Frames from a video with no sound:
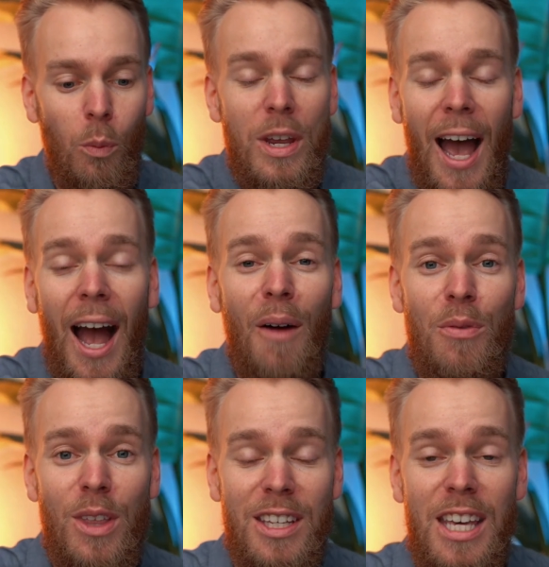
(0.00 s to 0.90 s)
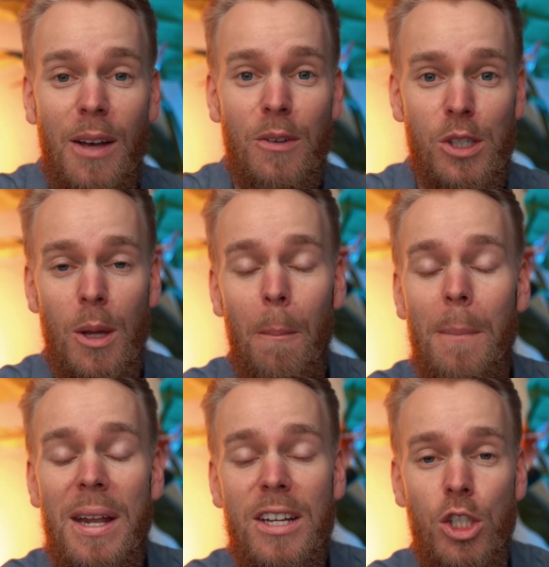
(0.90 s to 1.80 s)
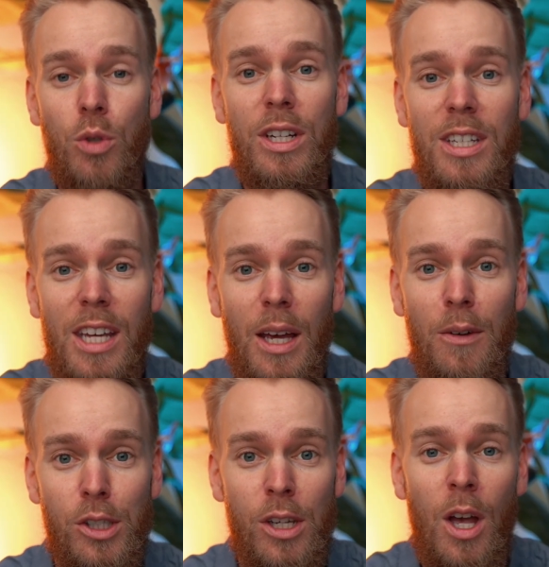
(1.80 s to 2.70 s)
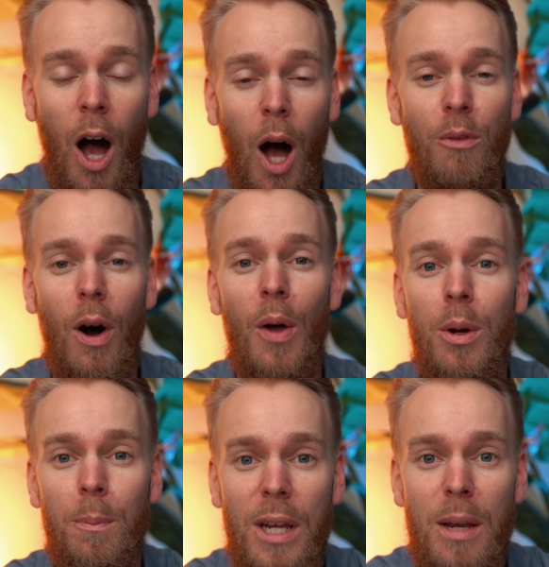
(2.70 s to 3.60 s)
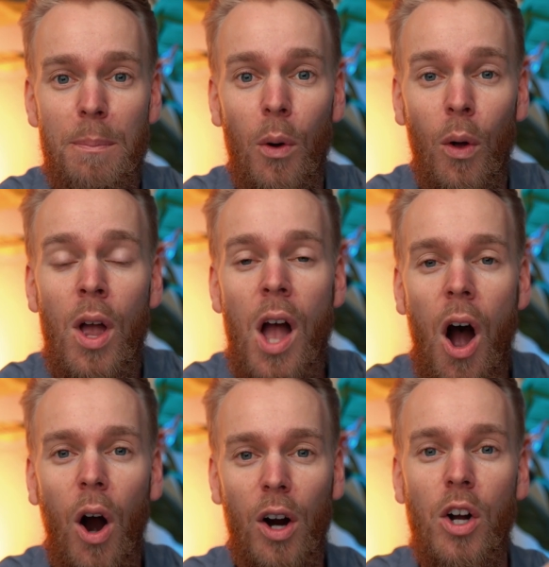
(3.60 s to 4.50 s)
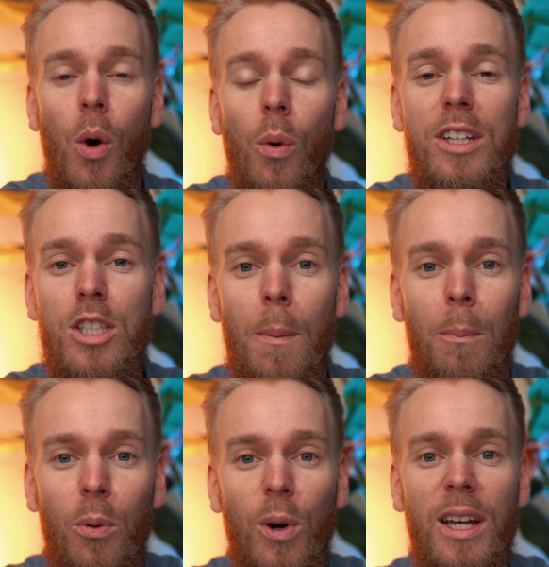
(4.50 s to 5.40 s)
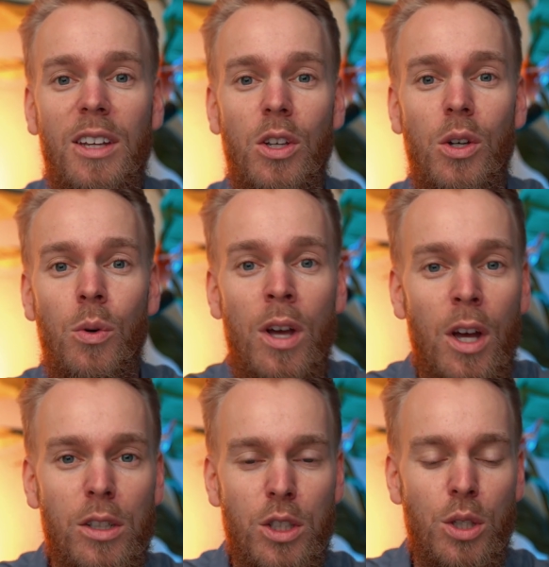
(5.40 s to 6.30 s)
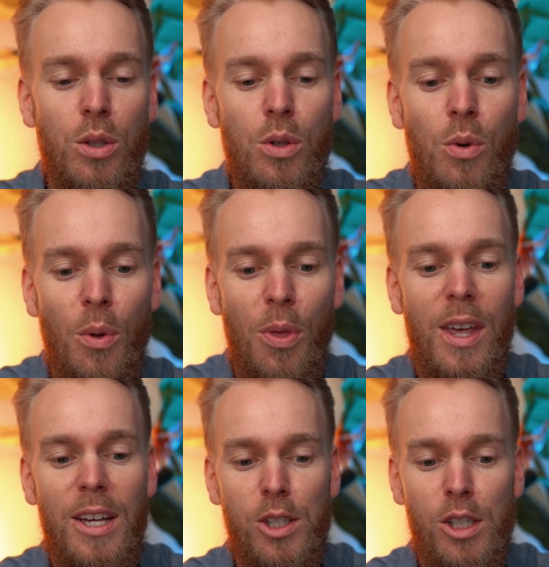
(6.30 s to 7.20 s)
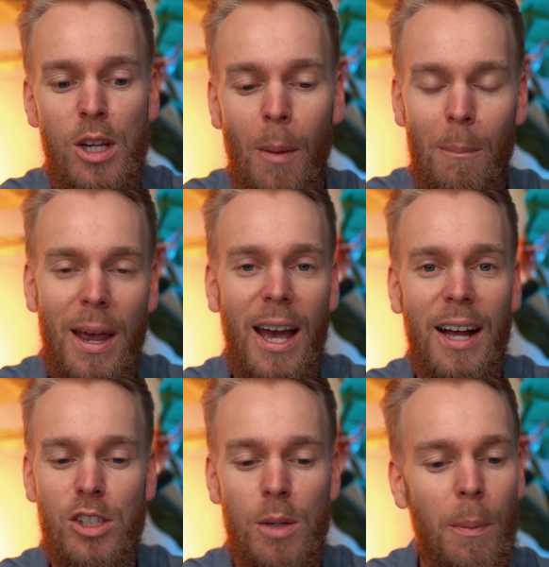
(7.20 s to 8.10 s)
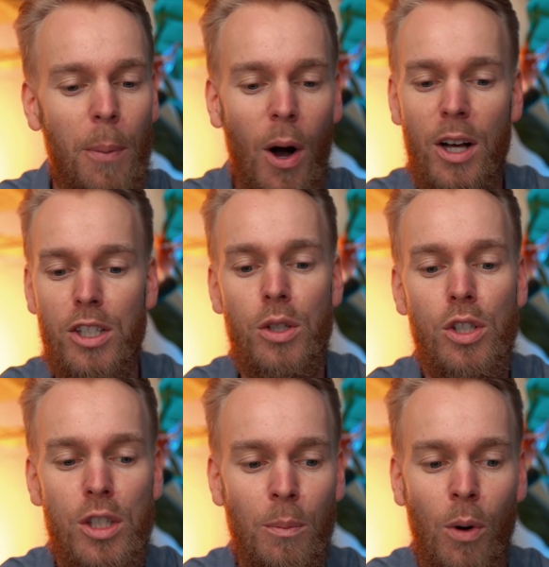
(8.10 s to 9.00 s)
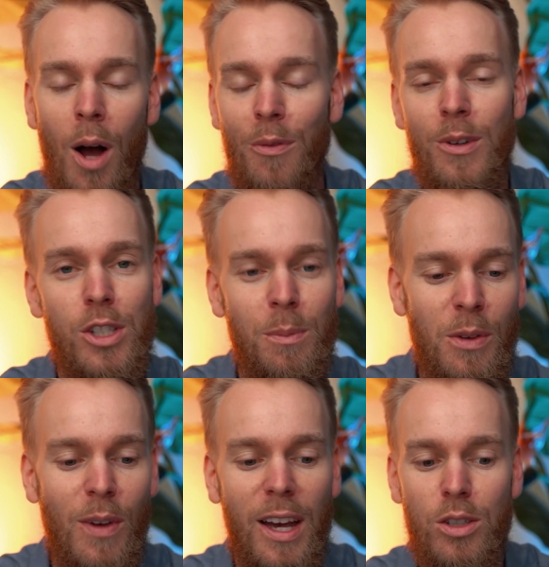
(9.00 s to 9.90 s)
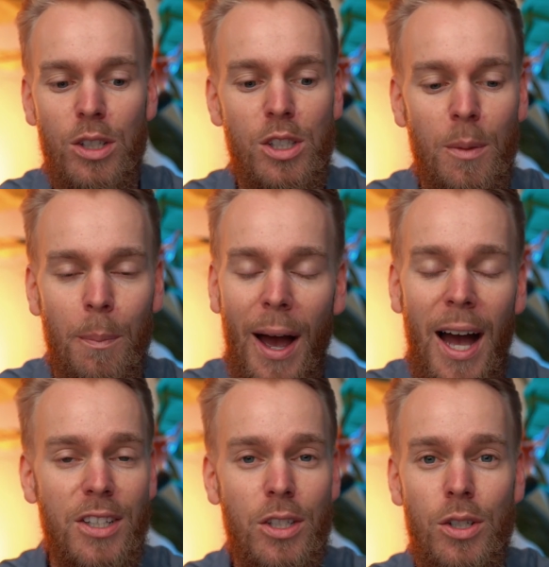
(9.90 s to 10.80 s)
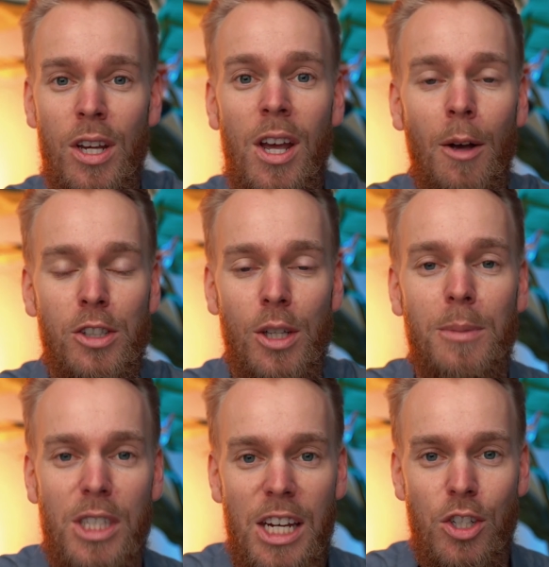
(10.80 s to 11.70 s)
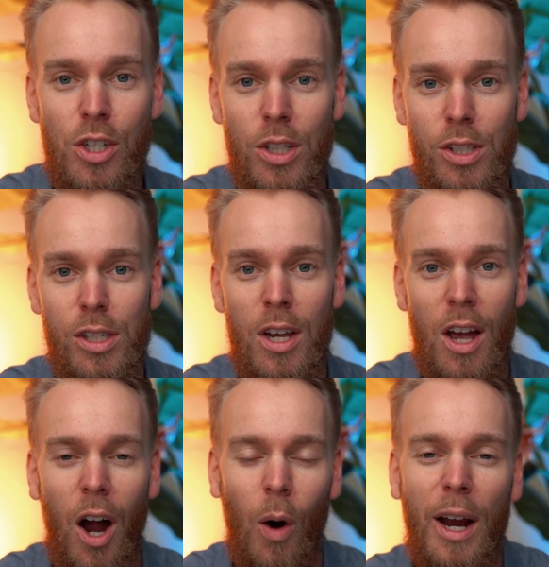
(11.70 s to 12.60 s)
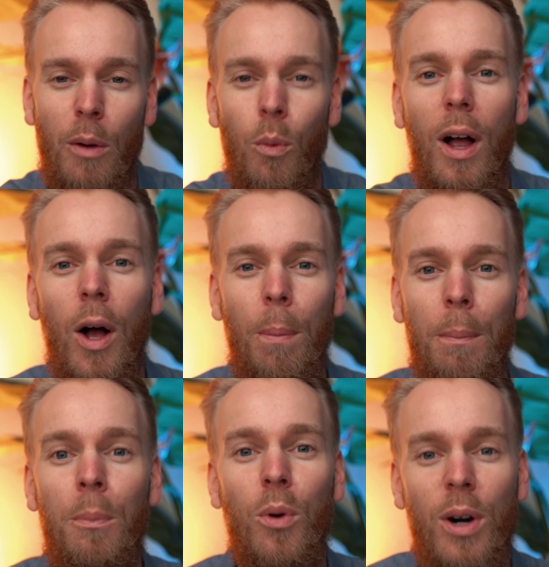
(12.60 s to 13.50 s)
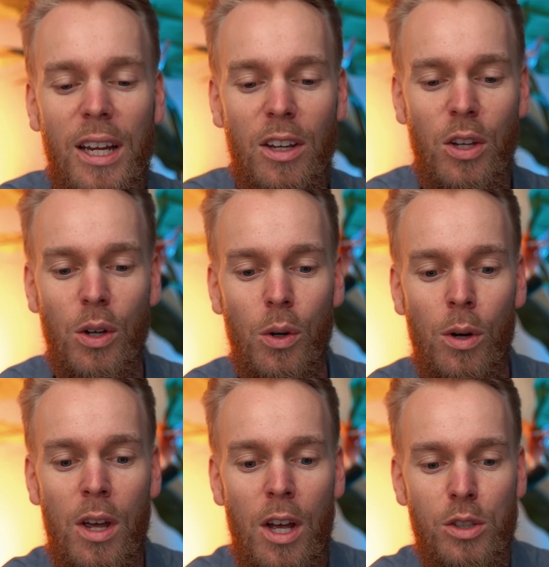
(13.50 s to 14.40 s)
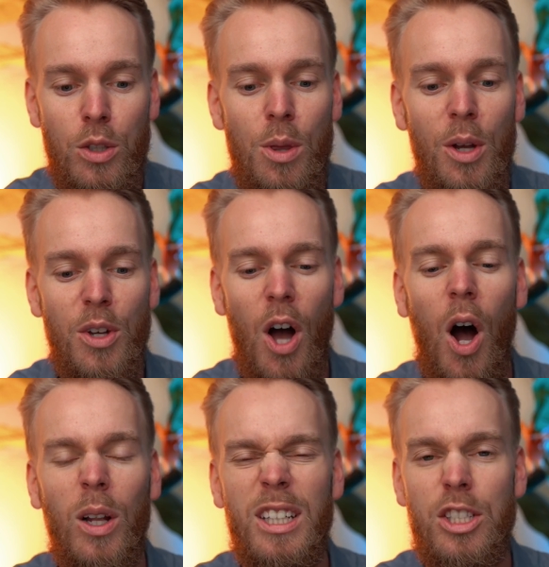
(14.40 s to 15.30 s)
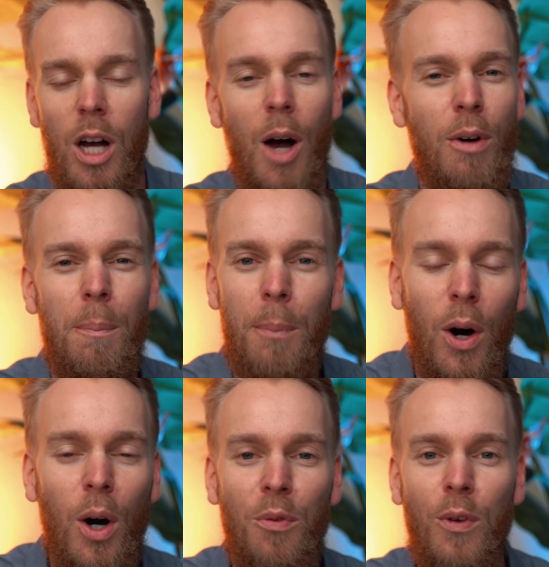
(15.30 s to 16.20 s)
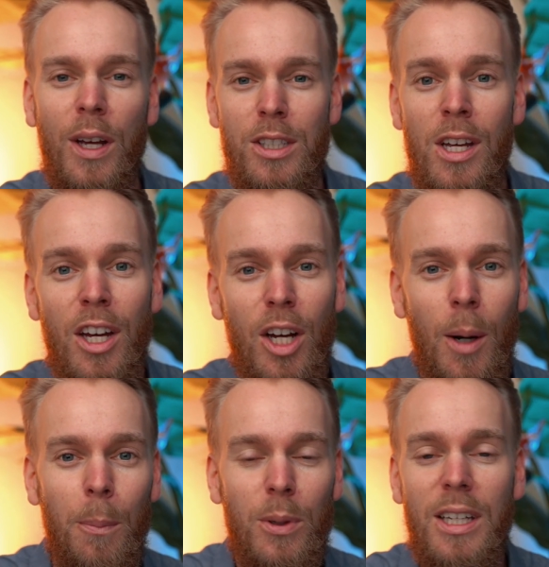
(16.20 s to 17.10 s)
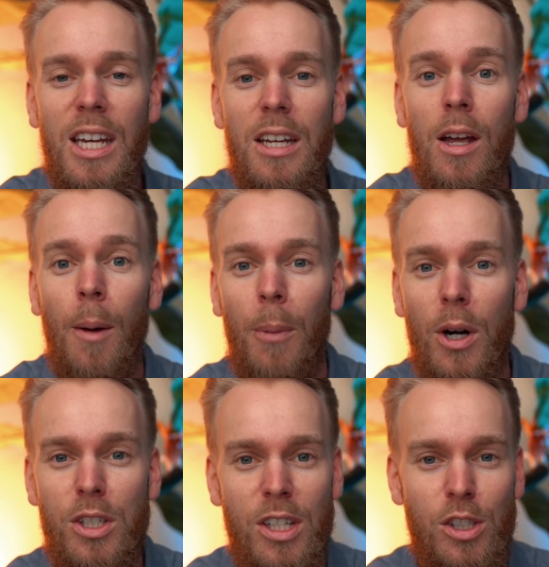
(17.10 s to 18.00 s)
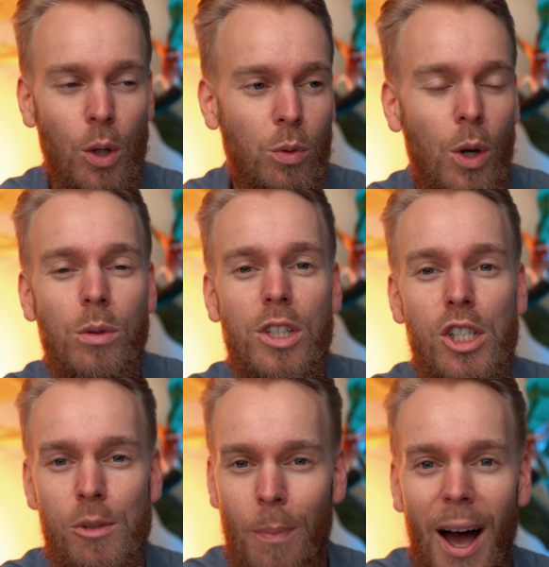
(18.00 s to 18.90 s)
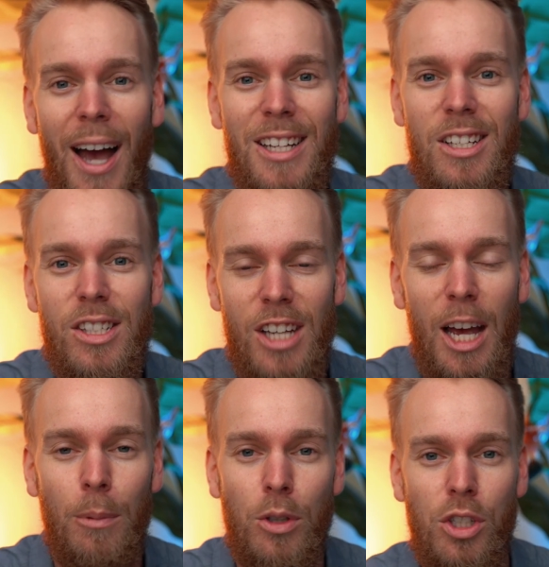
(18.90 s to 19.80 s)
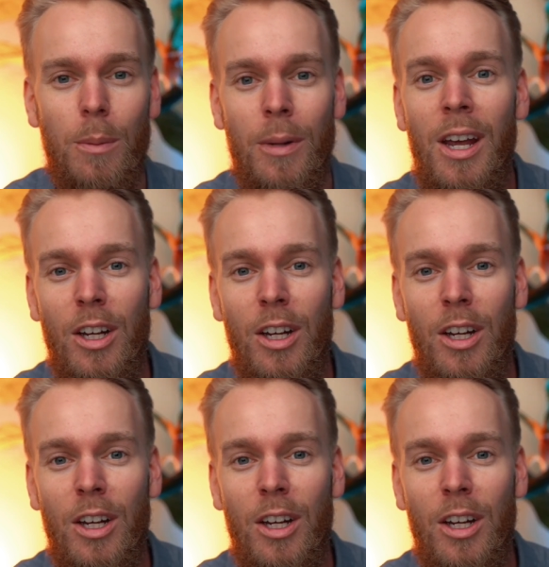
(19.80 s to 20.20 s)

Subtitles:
we have the gifts, the ministry gifts of other people are going to bring you to this man. Some apostles, some prophets, some evangelists, some pastors, some teachers, all right, will help bring you to the knowledge of a perfect, complete person. So don't despise discipleship.